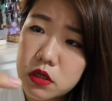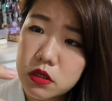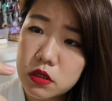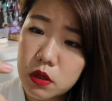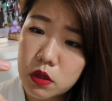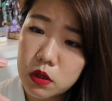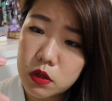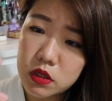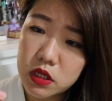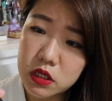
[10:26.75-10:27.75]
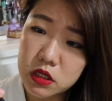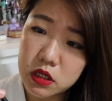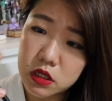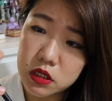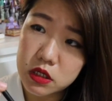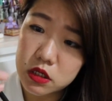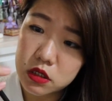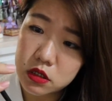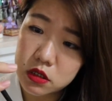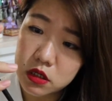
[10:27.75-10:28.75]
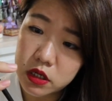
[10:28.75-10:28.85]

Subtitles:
So this is